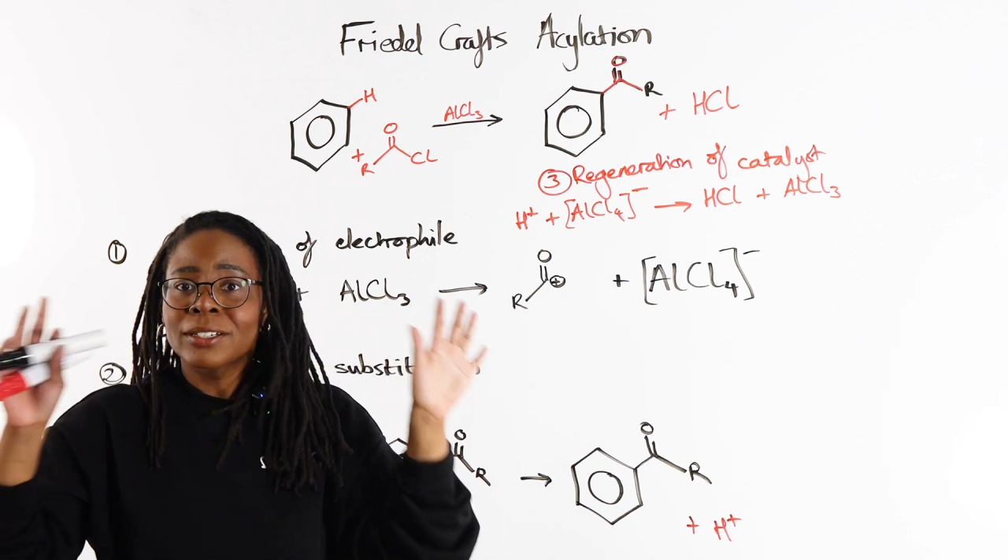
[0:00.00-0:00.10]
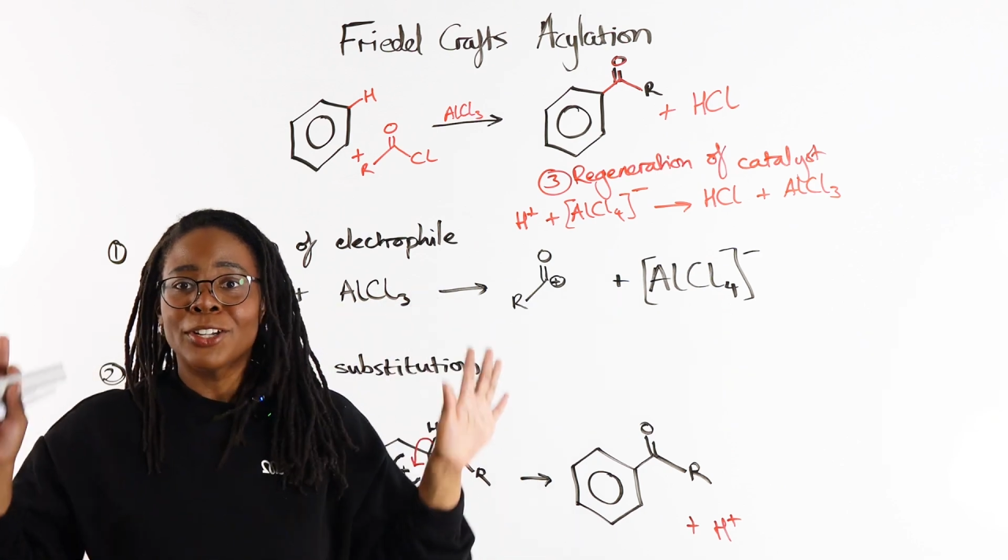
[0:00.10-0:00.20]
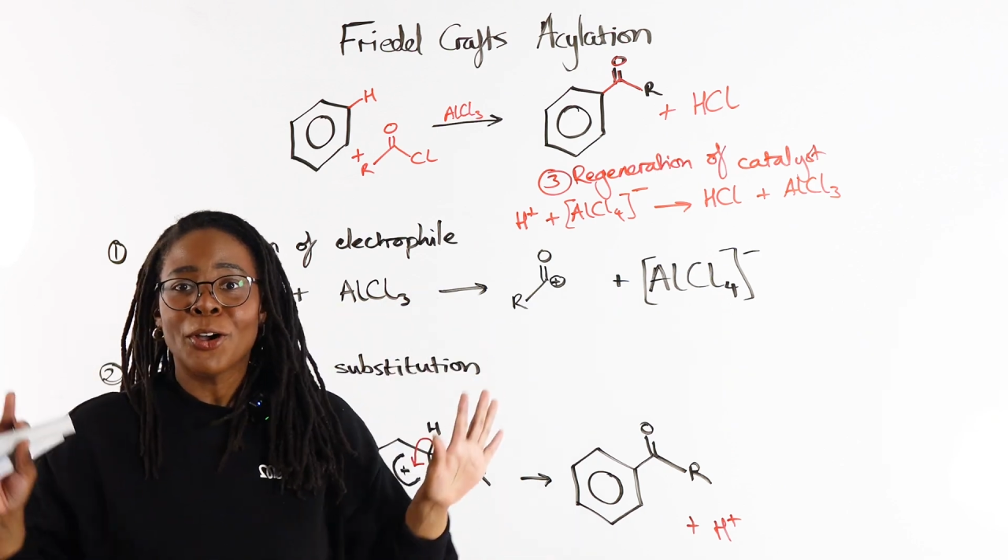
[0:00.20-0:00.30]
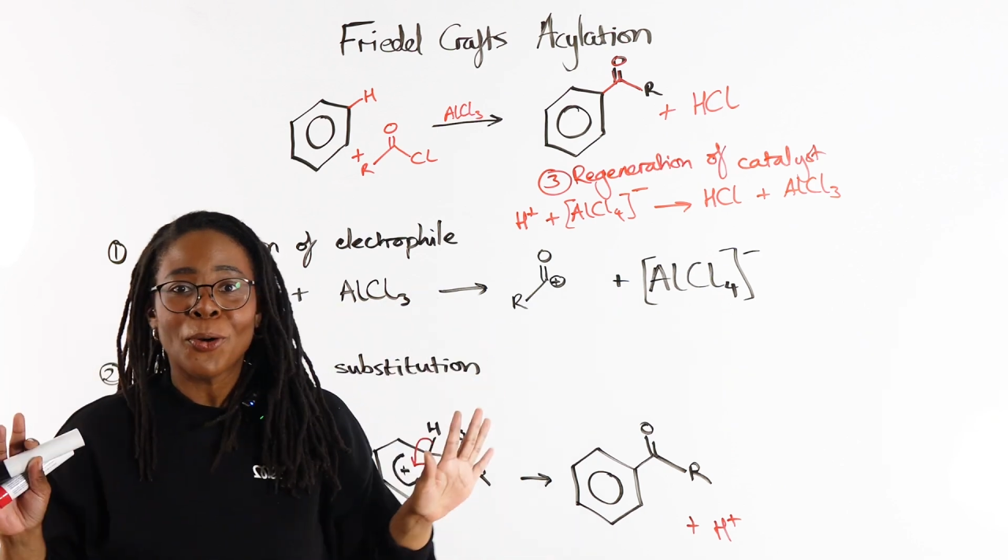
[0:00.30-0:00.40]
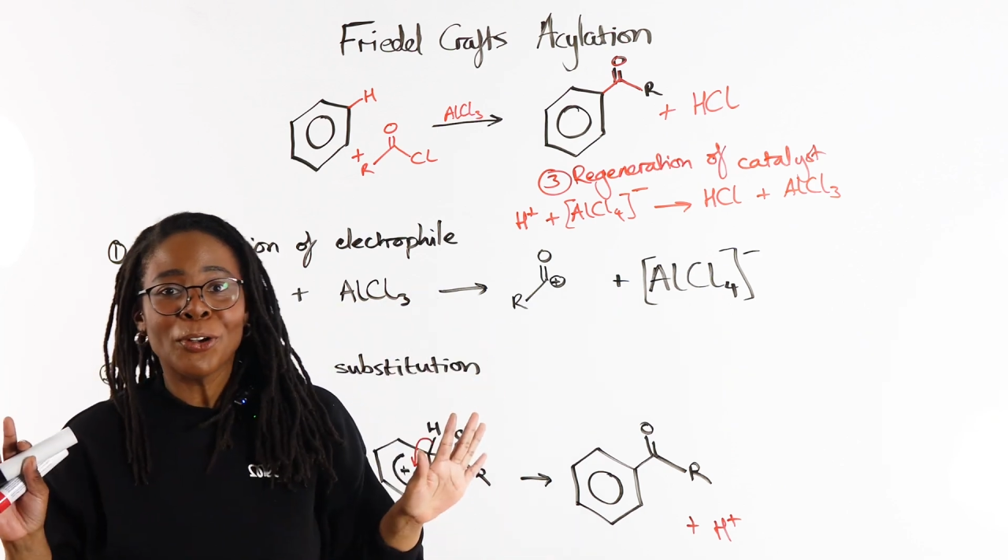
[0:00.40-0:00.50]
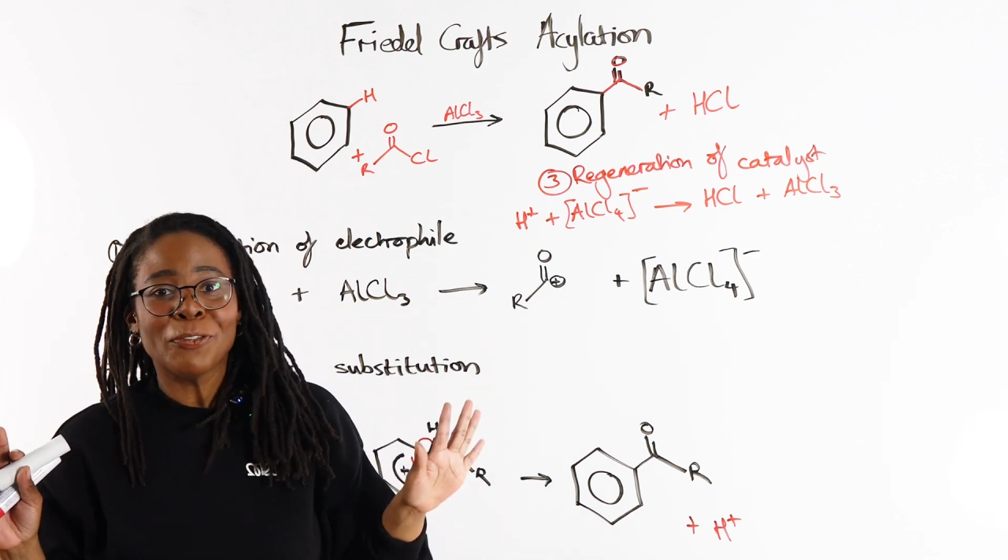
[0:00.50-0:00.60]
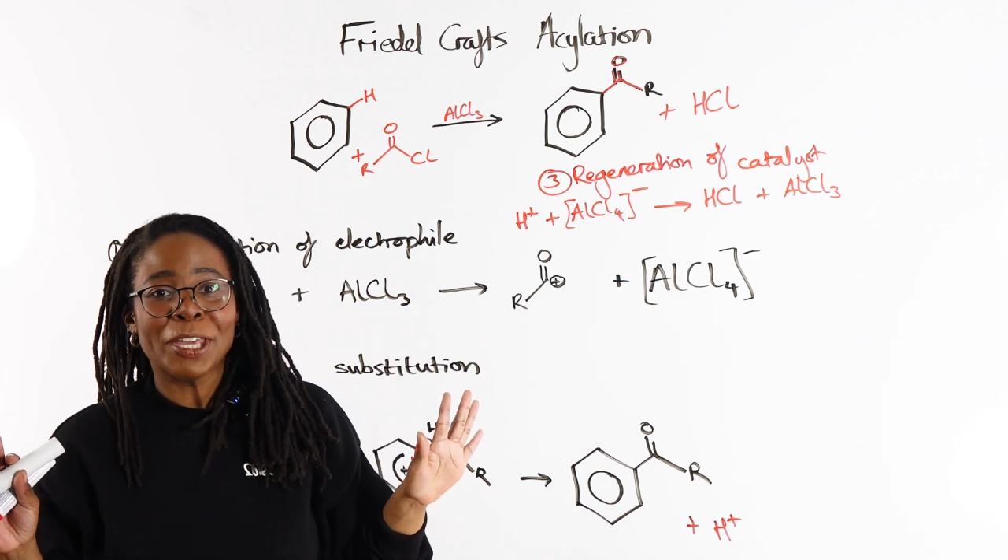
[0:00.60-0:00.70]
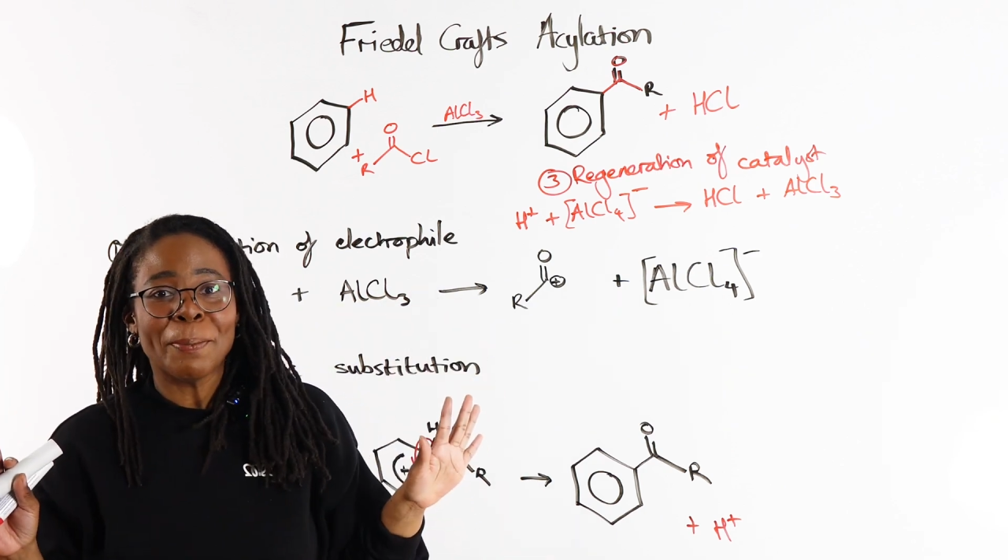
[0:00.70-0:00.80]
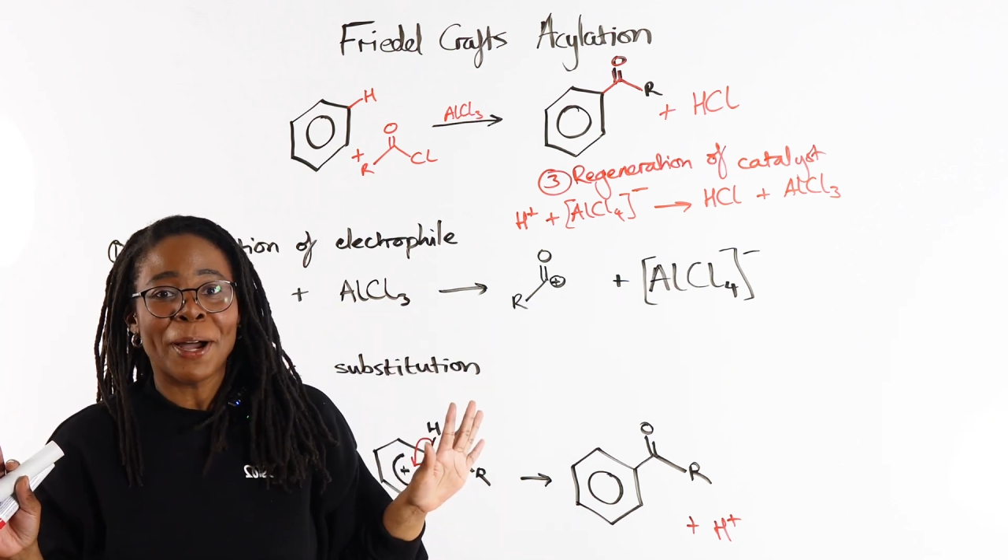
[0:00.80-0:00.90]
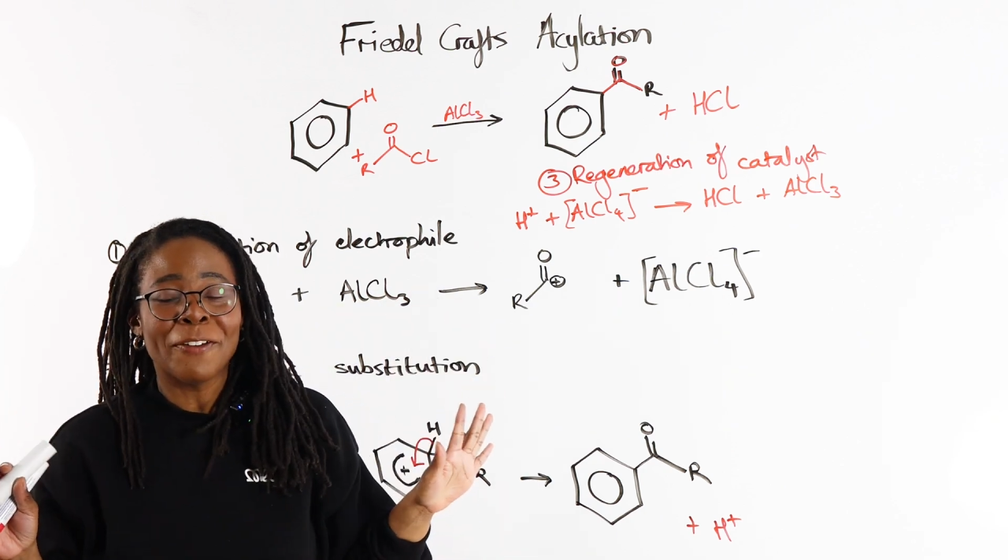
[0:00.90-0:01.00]
you know, all of the
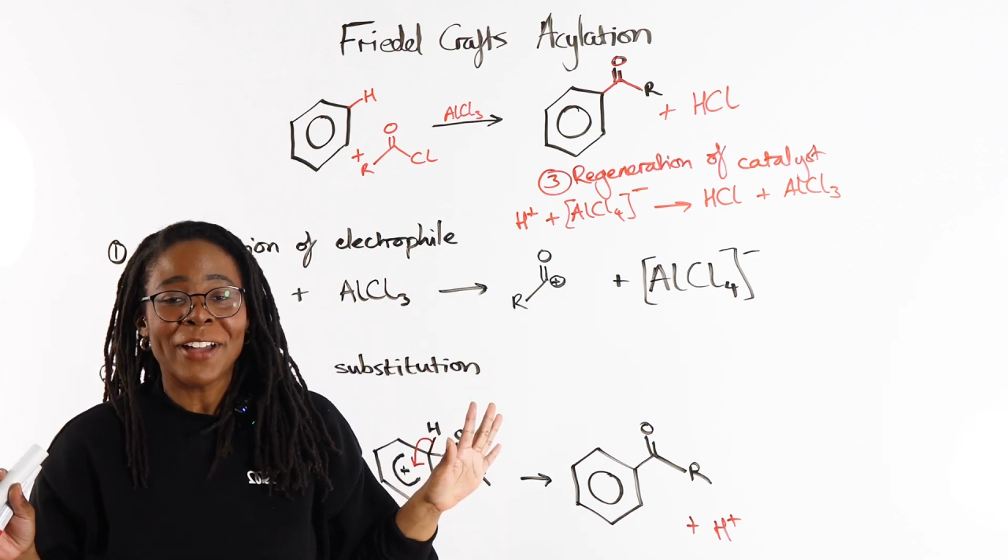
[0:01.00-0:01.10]
above,